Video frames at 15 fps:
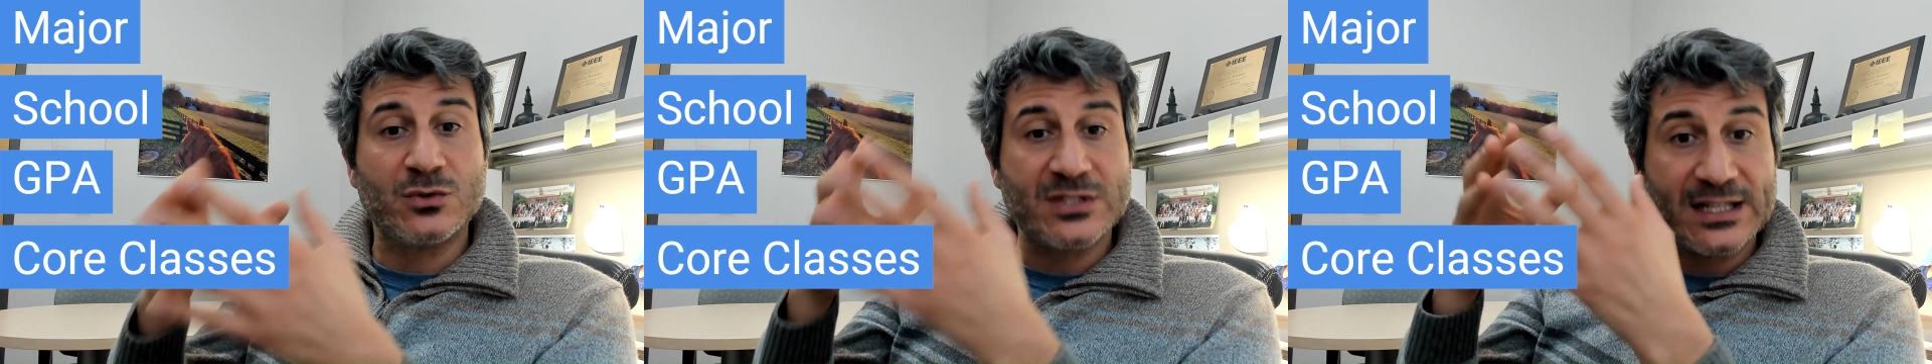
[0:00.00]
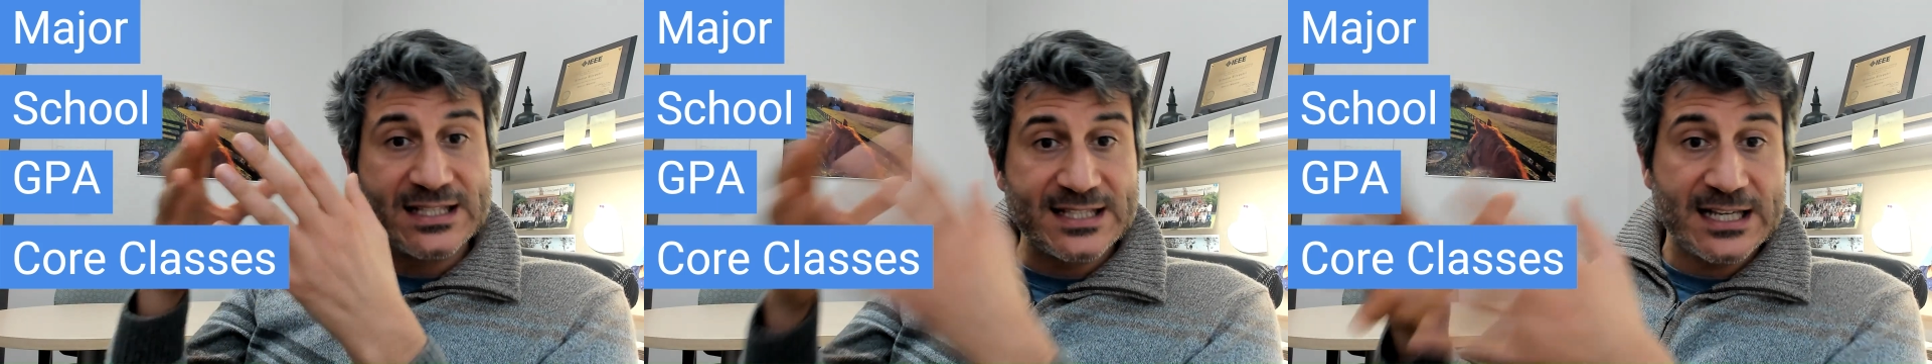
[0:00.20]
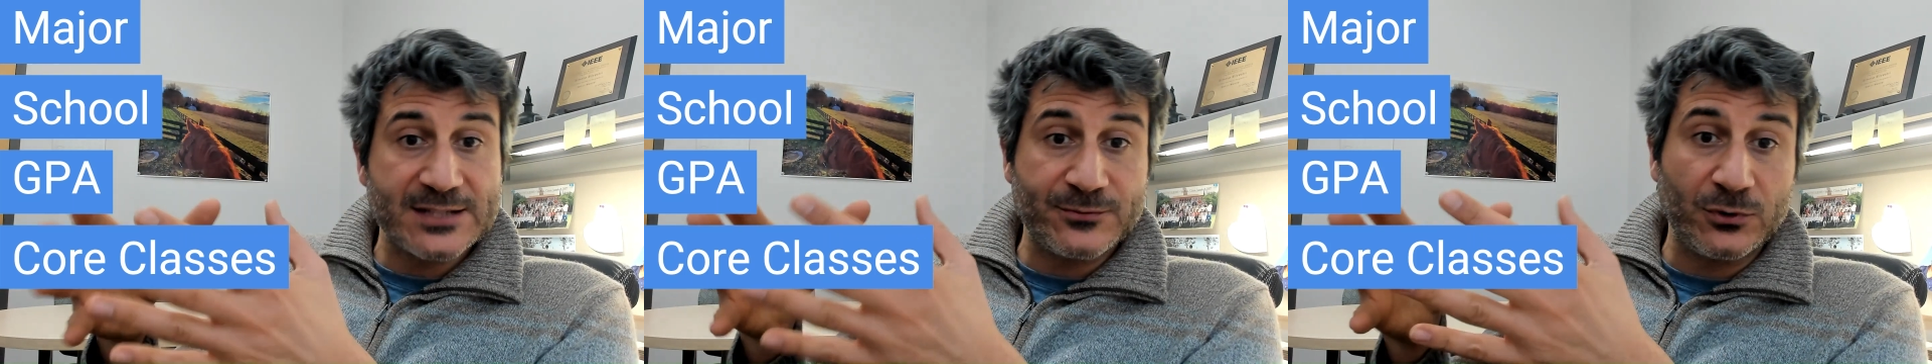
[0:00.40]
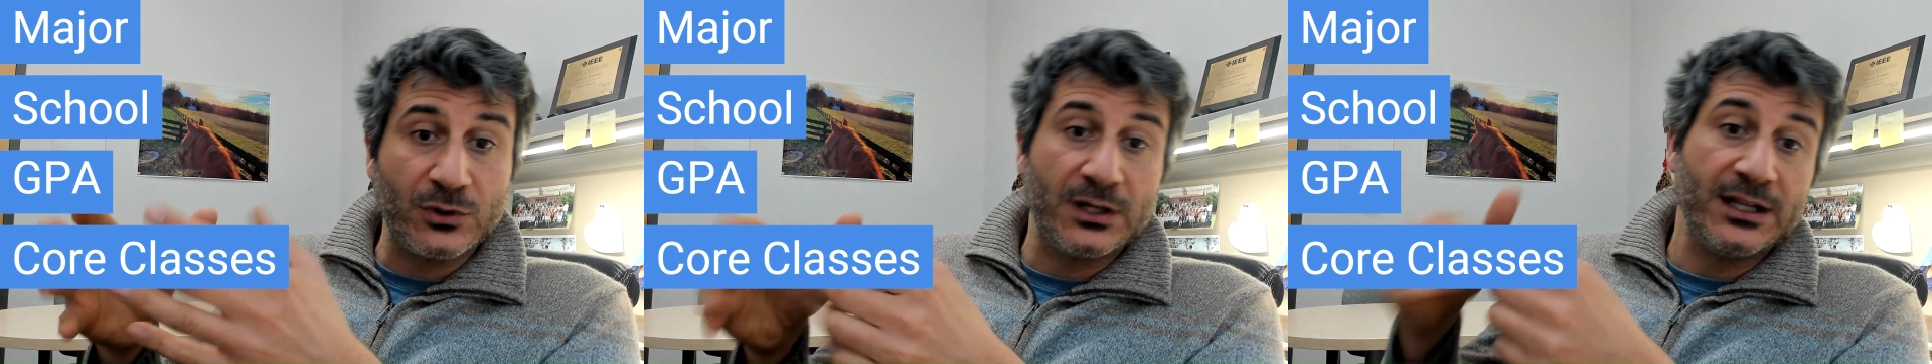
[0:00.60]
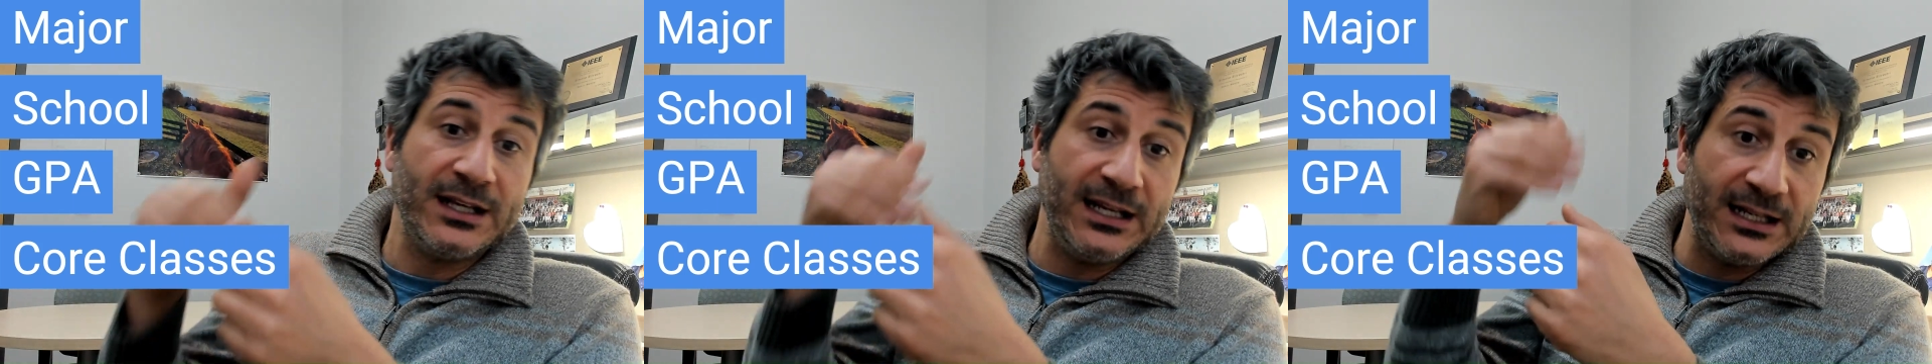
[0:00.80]
successful
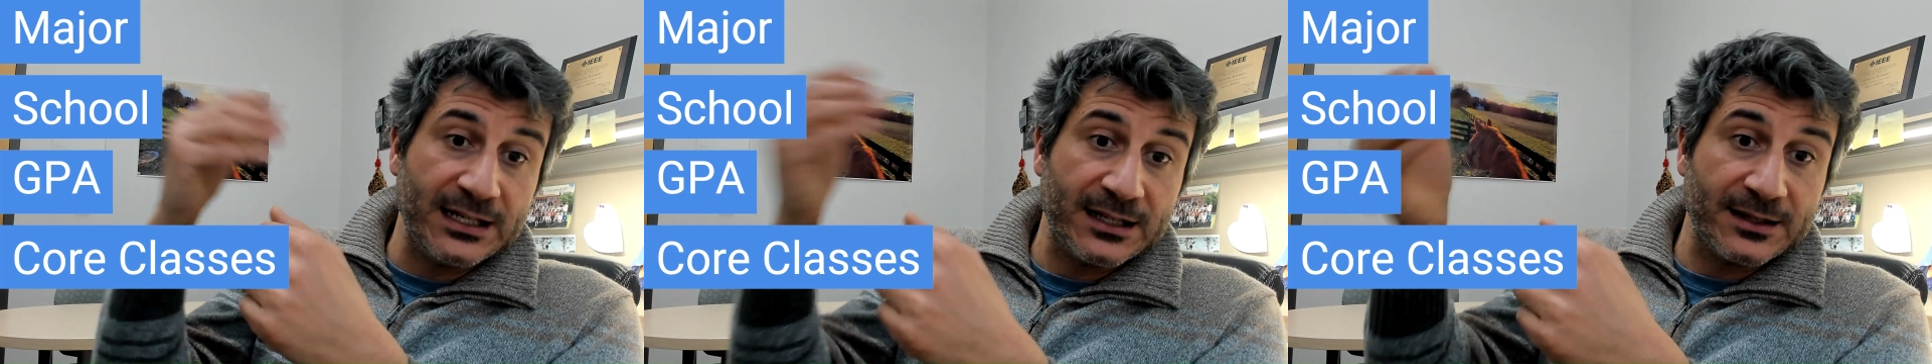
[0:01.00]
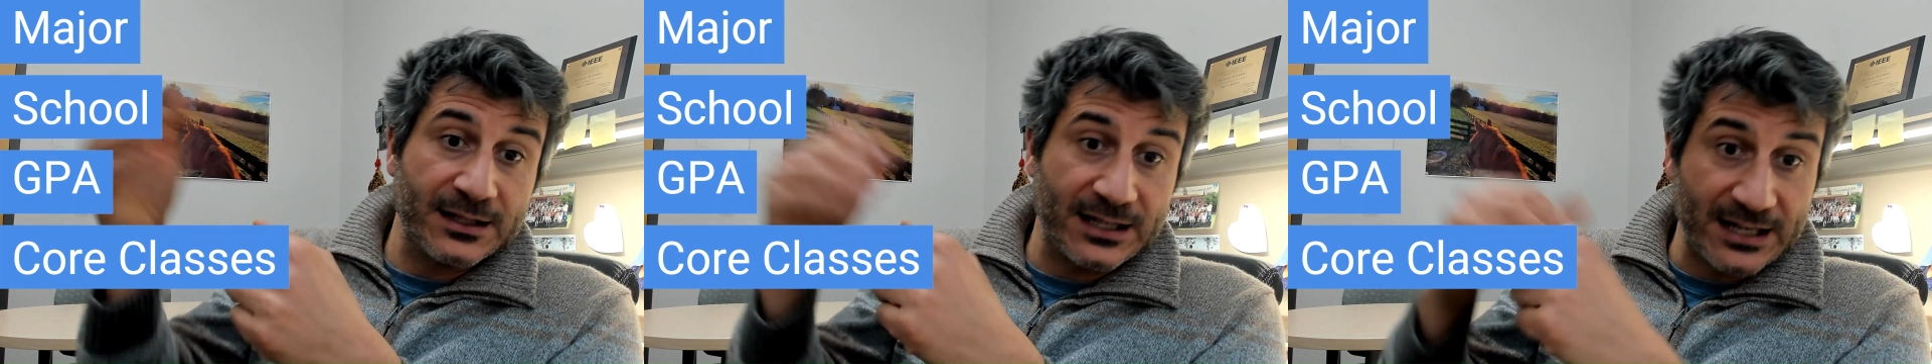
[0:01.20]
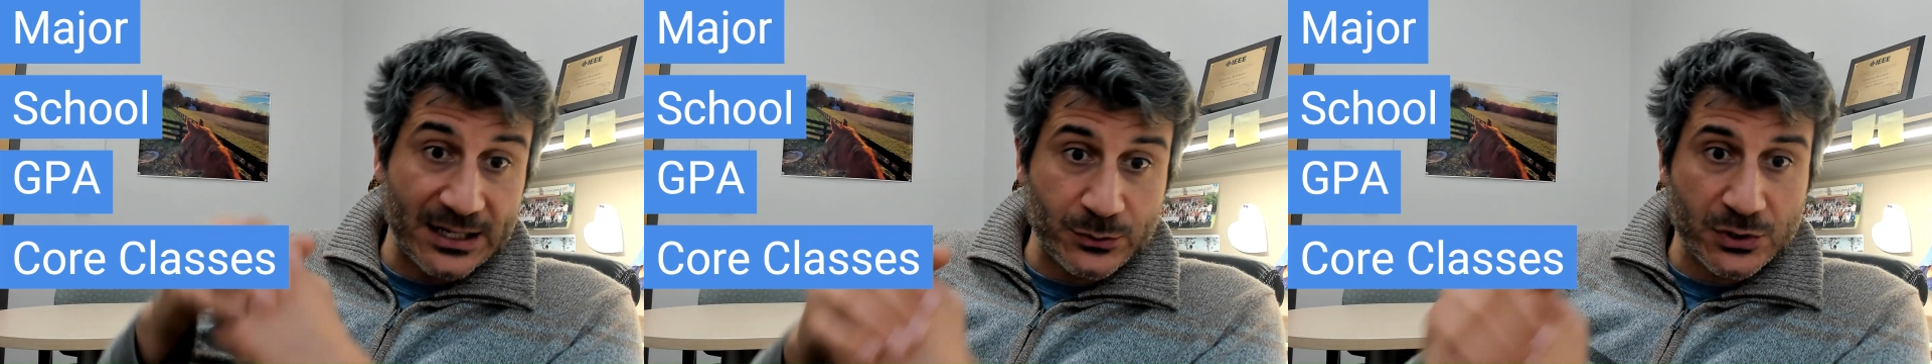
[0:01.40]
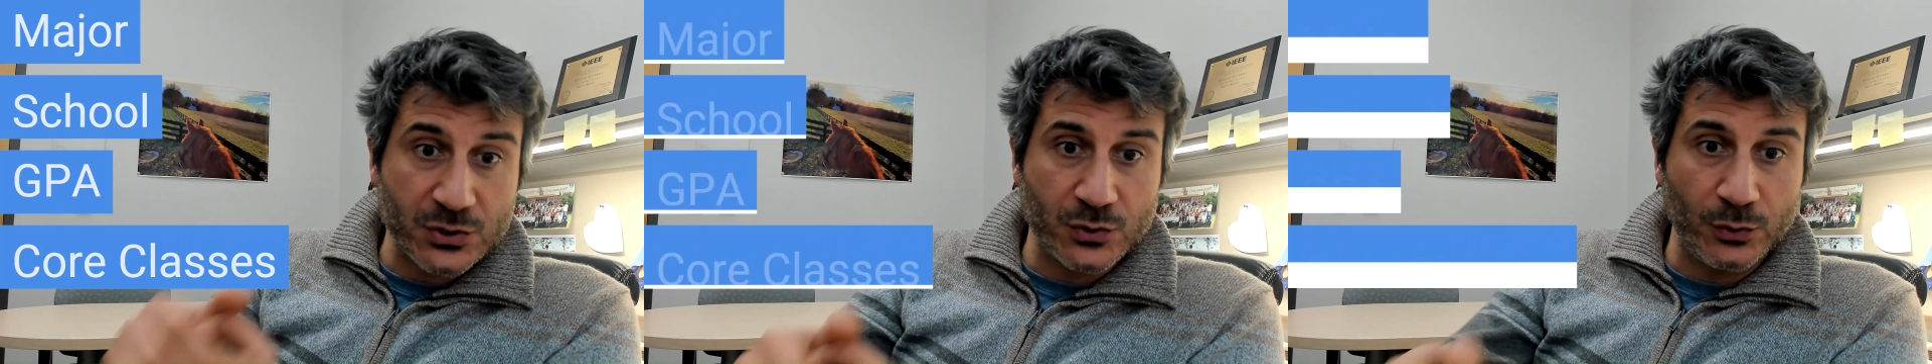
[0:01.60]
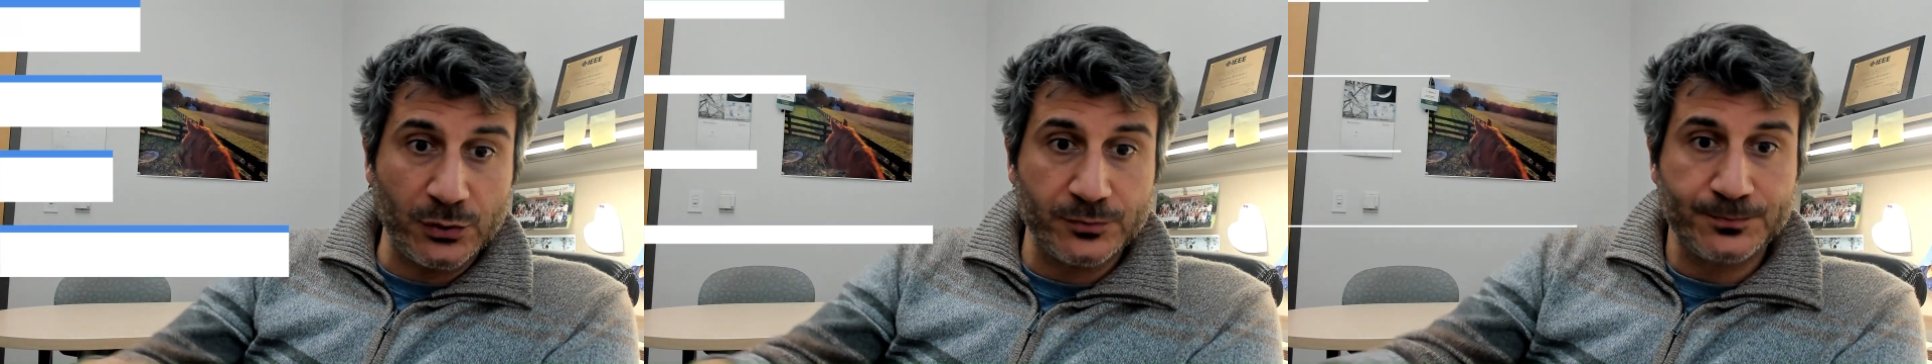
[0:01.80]
in graduate
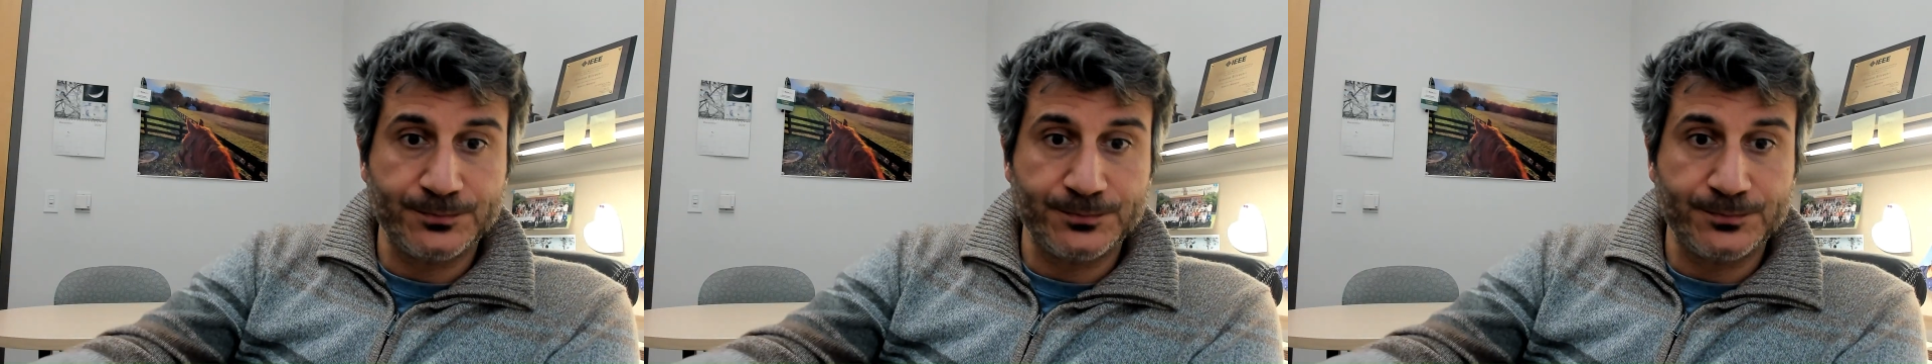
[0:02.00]
school